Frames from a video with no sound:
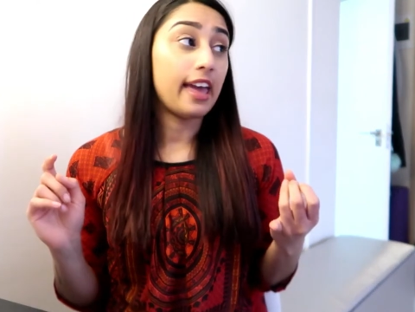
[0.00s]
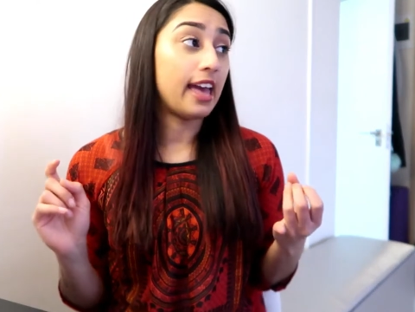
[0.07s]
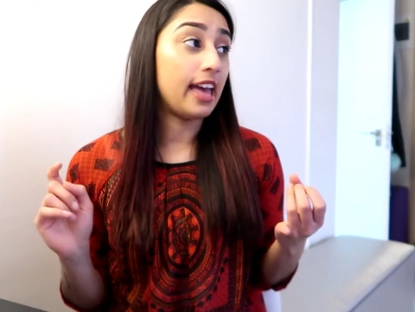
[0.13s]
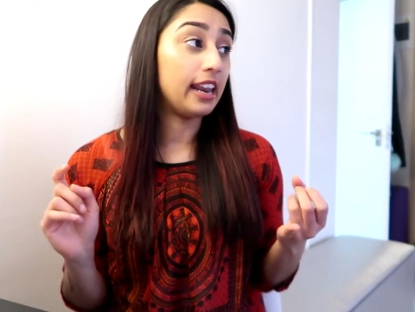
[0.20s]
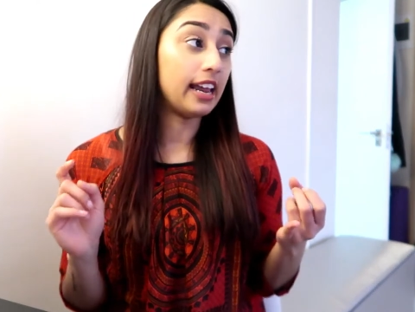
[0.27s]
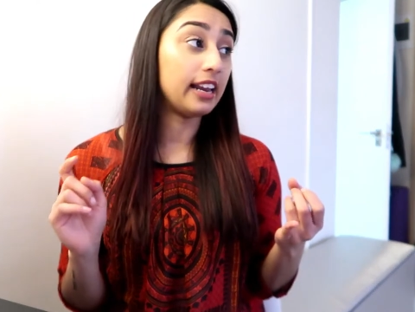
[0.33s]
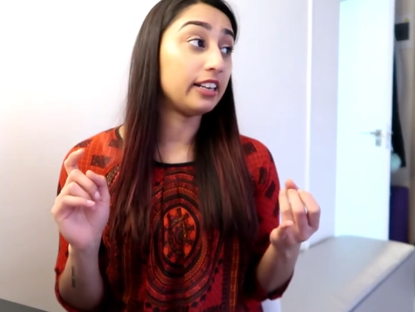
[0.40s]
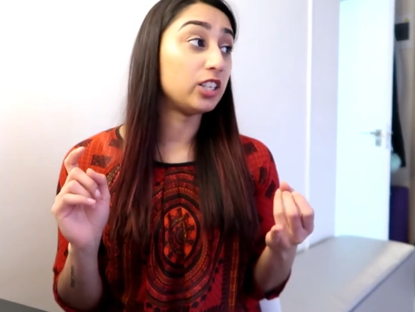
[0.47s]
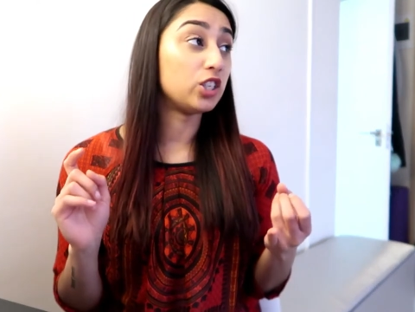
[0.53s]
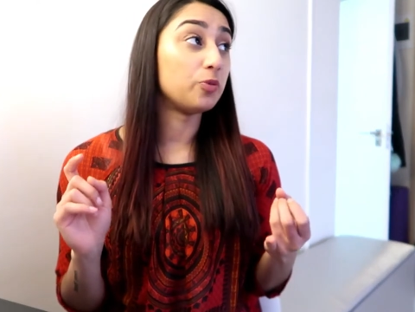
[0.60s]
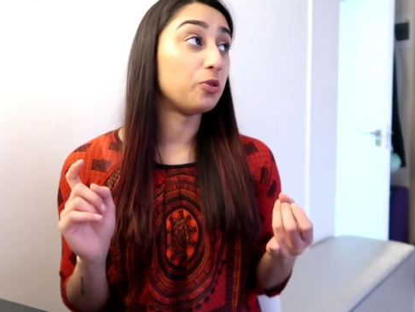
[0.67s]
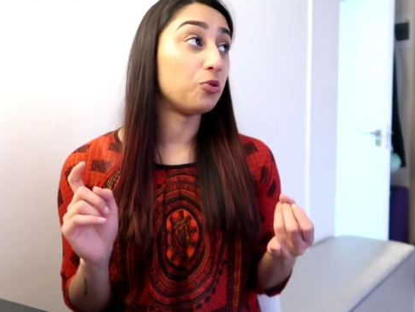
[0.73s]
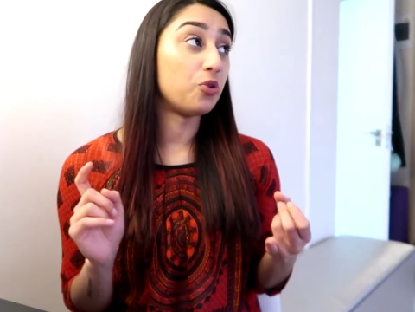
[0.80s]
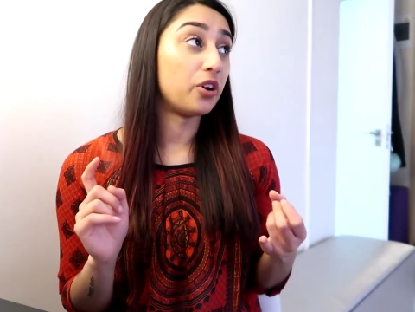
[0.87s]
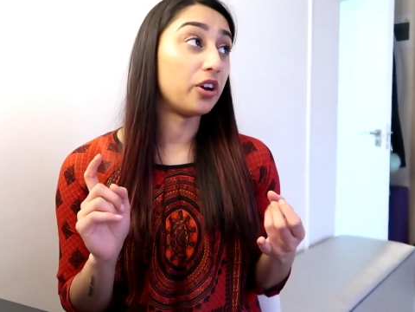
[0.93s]
and I need
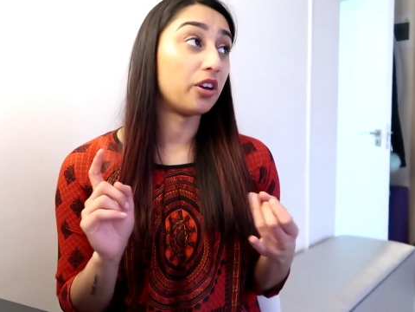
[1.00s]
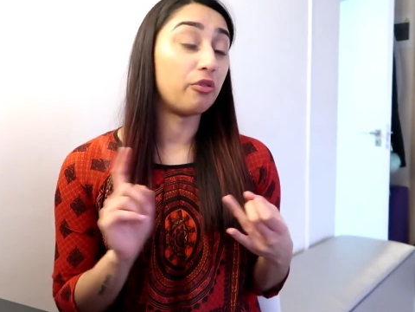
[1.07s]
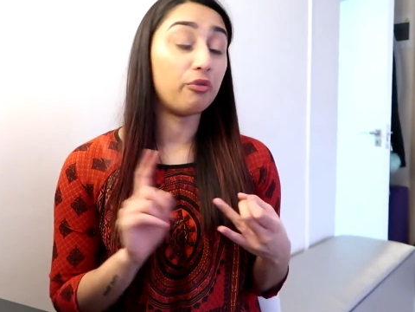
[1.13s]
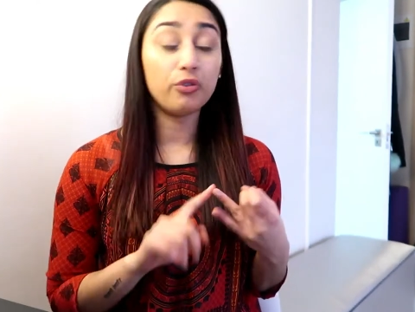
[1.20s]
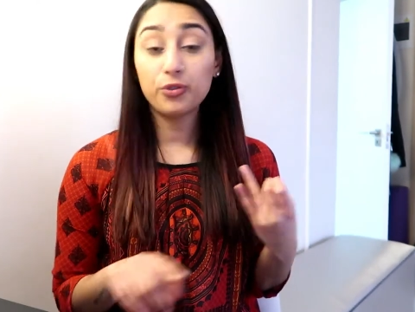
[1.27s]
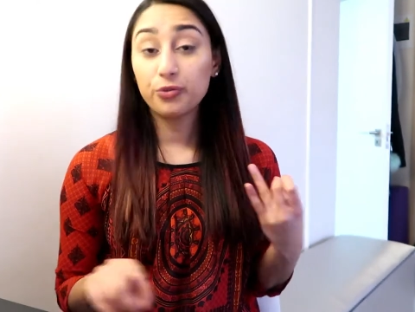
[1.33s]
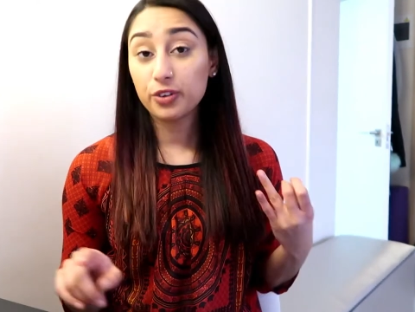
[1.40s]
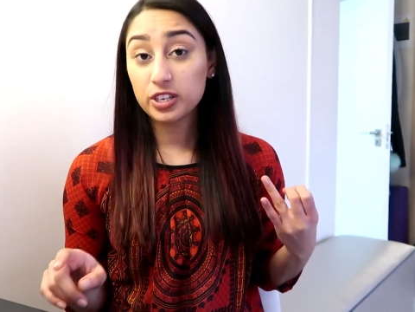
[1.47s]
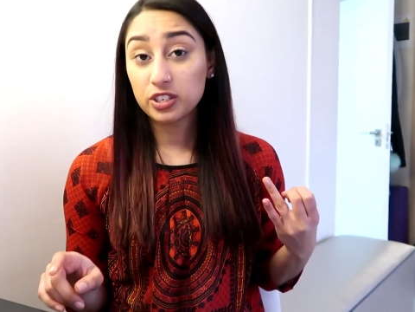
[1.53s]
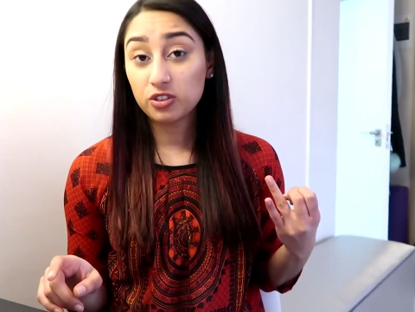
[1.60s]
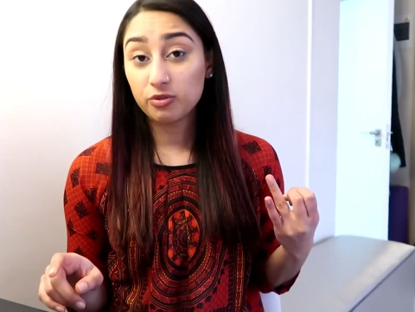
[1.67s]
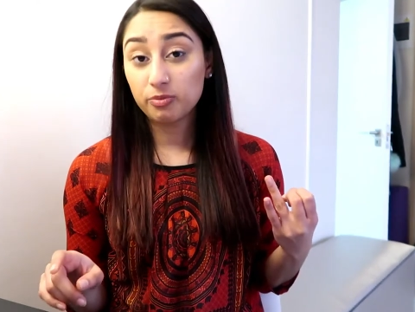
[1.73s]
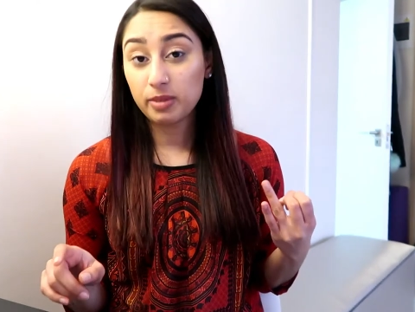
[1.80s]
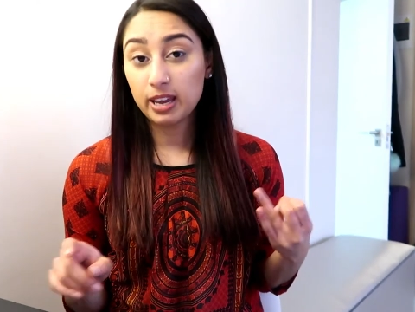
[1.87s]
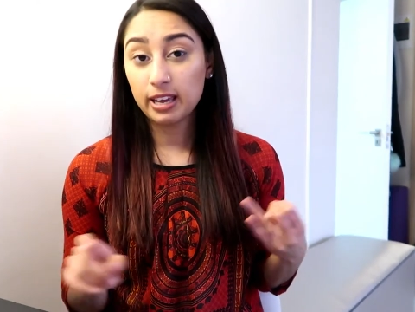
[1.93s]
to be wearing a full
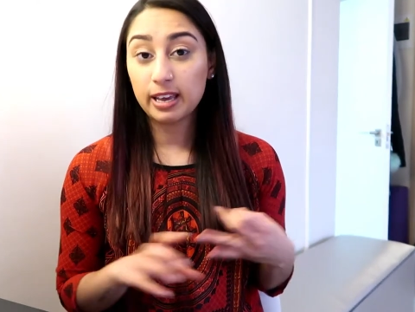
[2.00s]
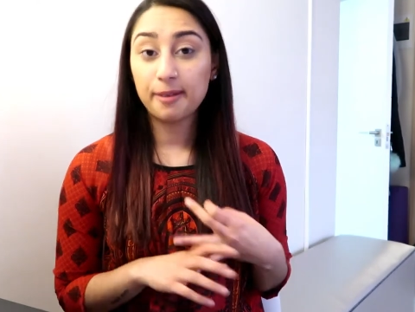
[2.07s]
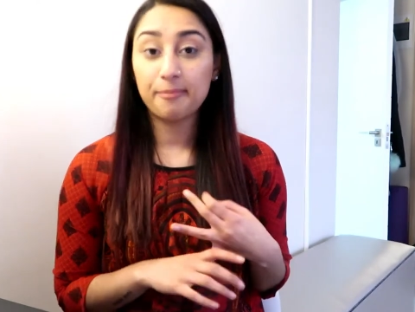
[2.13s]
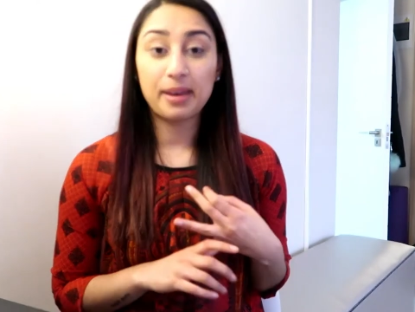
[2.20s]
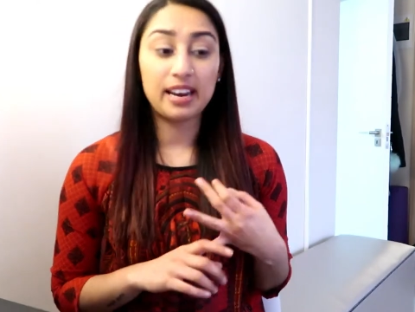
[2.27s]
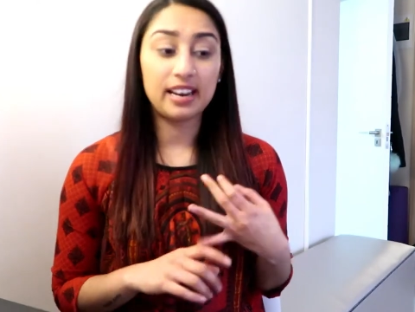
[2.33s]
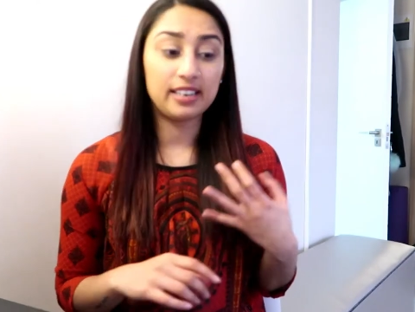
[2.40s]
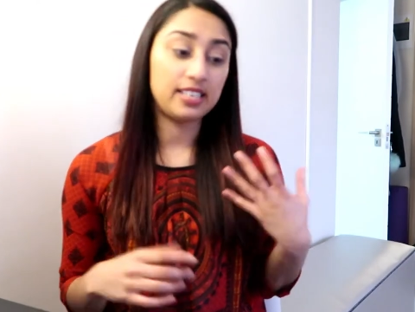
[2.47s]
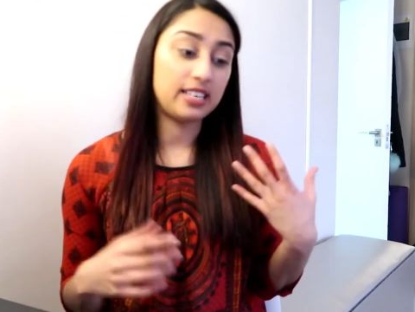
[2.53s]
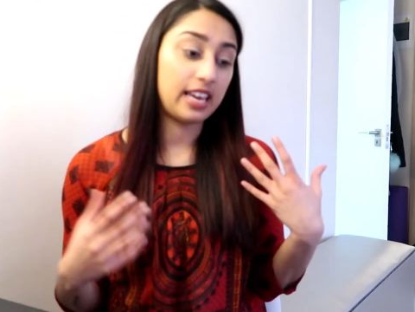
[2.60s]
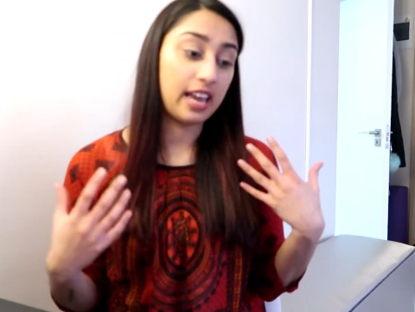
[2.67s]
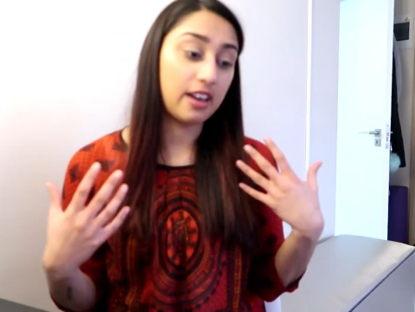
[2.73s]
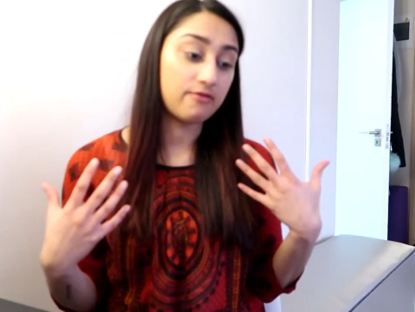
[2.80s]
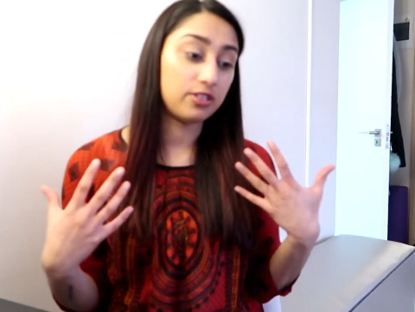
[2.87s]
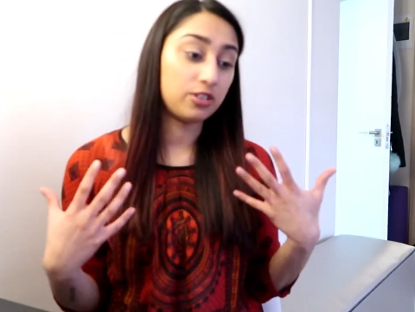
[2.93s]
face of makeup and I need
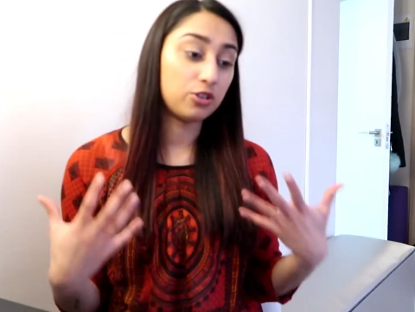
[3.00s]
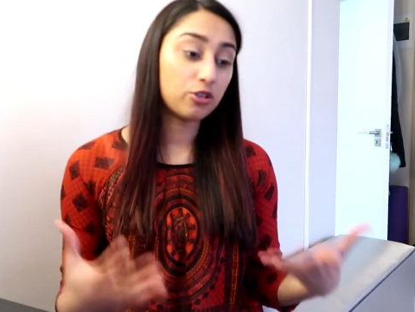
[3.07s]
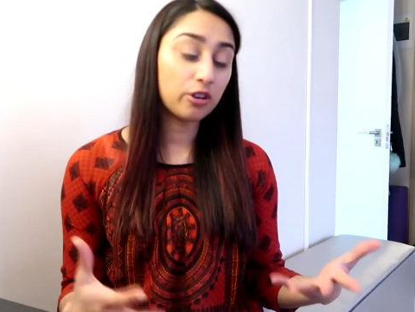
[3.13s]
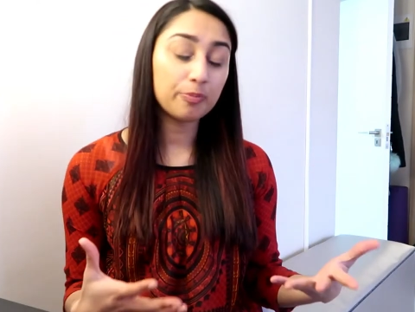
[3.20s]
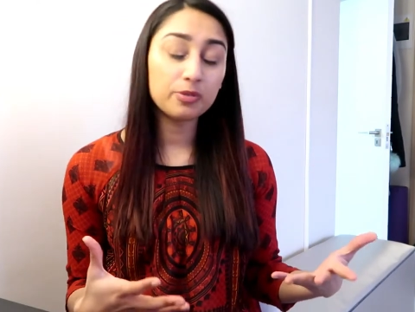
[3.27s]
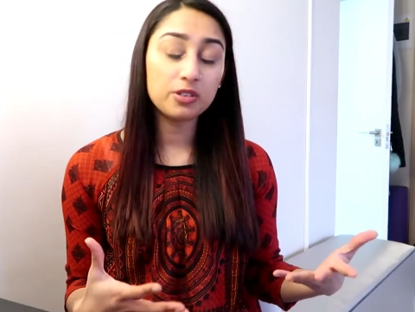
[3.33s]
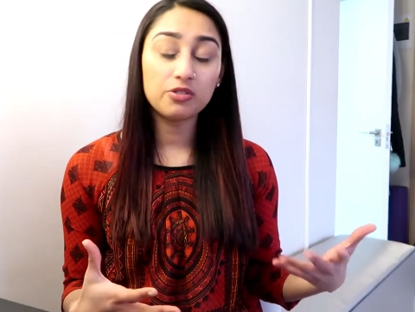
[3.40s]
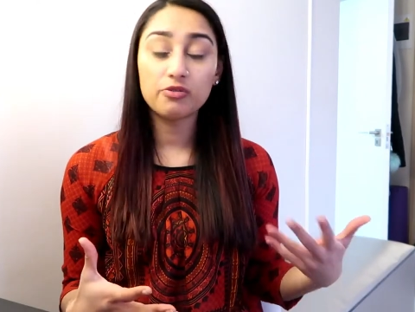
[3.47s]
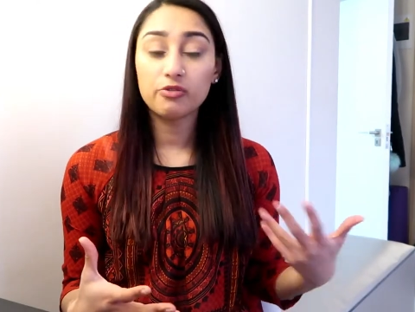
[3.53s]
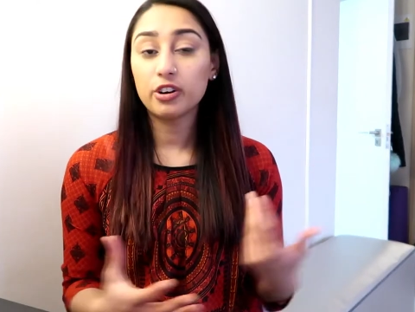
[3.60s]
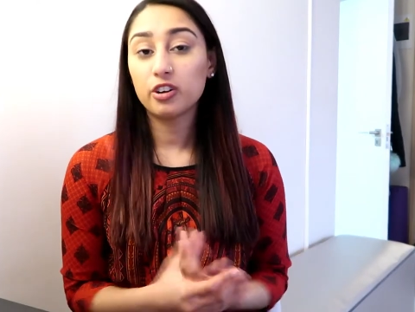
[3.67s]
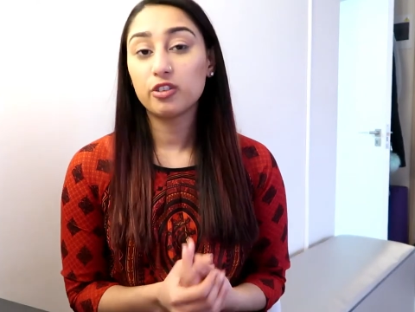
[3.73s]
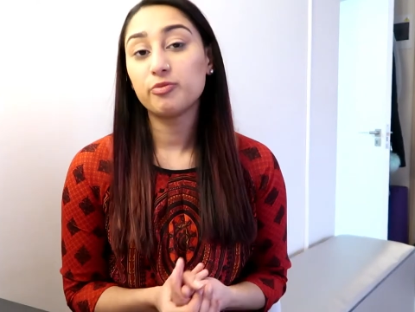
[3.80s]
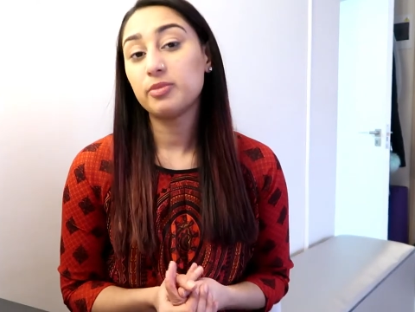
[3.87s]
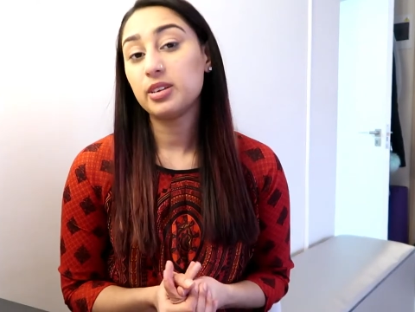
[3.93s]
to have a script in
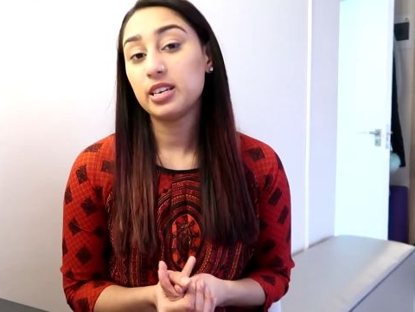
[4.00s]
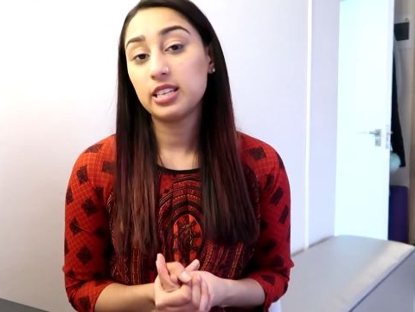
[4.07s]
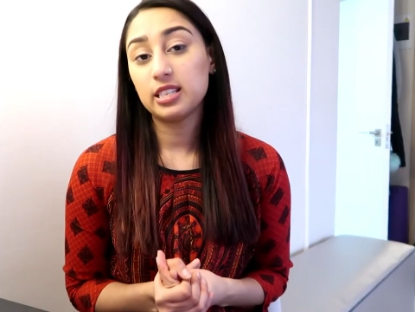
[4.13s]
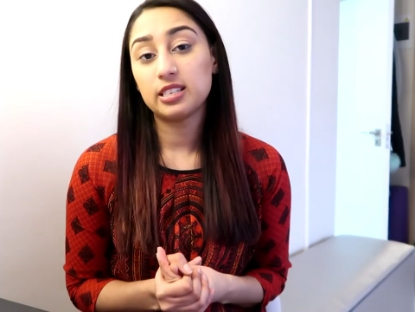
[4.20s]
front of me,